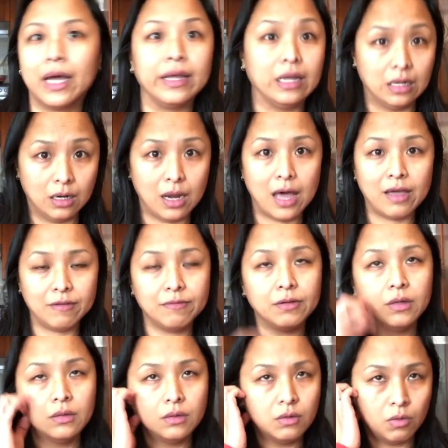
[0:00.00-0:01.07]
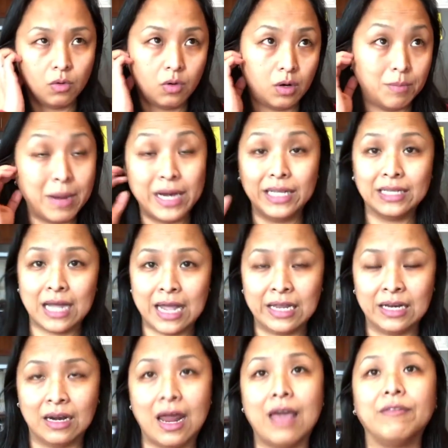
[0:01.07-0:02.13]
in life, or many times
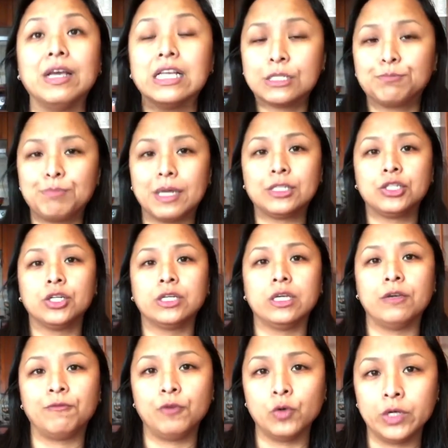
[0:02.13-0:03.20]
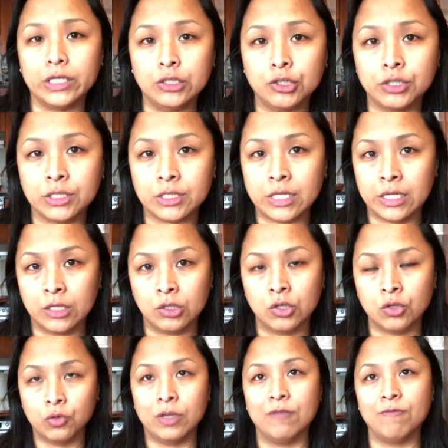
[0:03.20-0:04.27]
in life, especially if you're interested
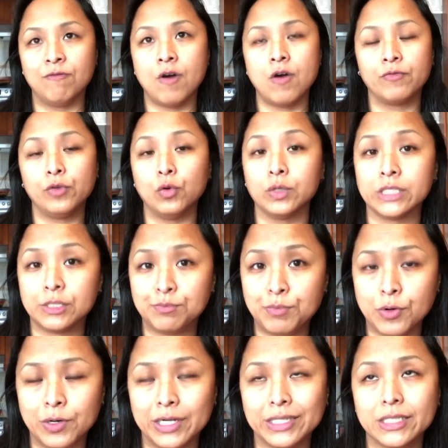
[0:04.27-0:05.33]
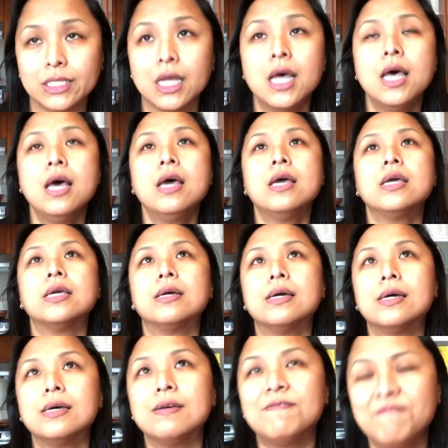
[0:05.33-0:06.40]
to evolve your spirits.
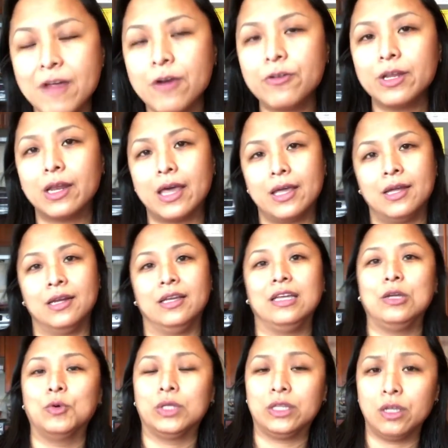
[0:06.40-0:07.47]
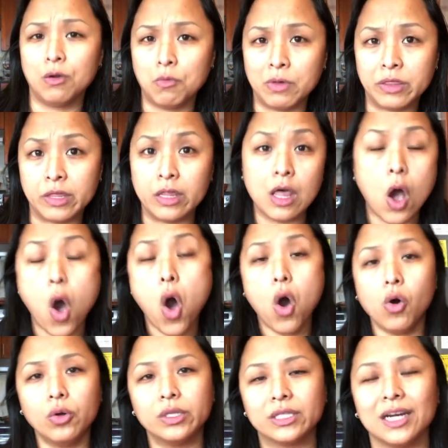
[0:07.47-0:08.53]
Very likely you will deal with it
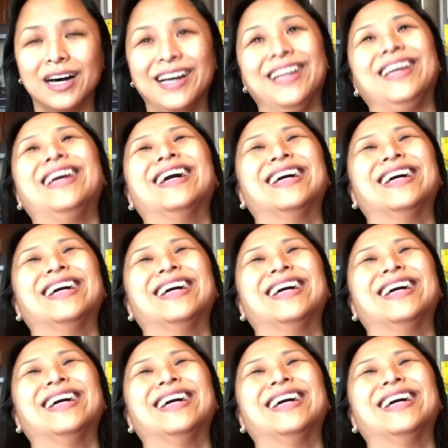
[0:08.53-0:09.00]
all the time.